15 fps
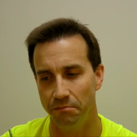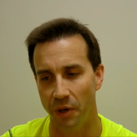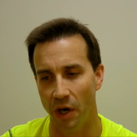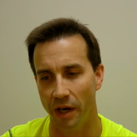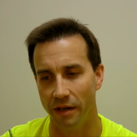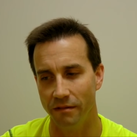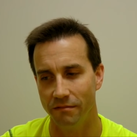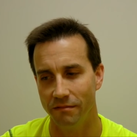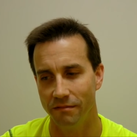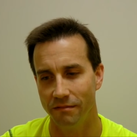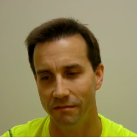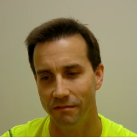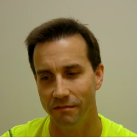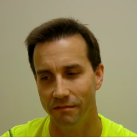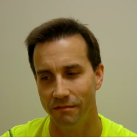but
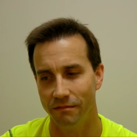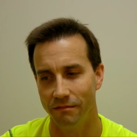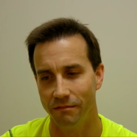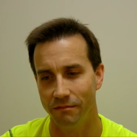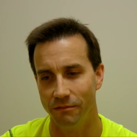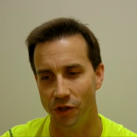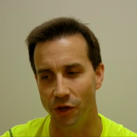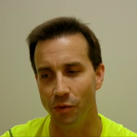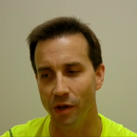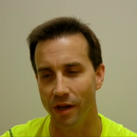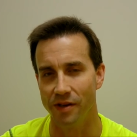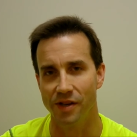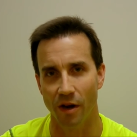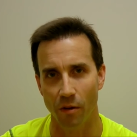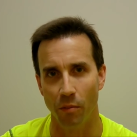she
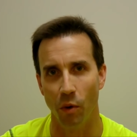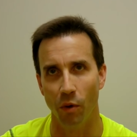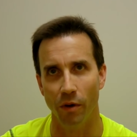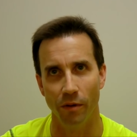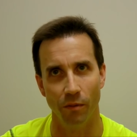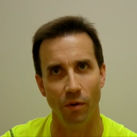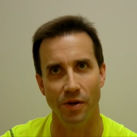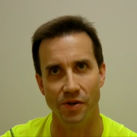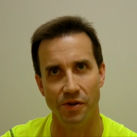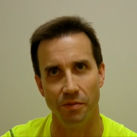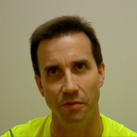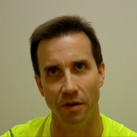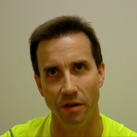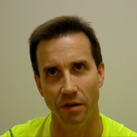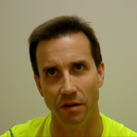realized how important it was
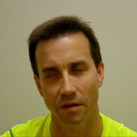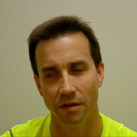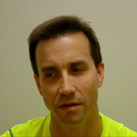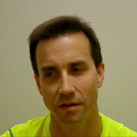to me.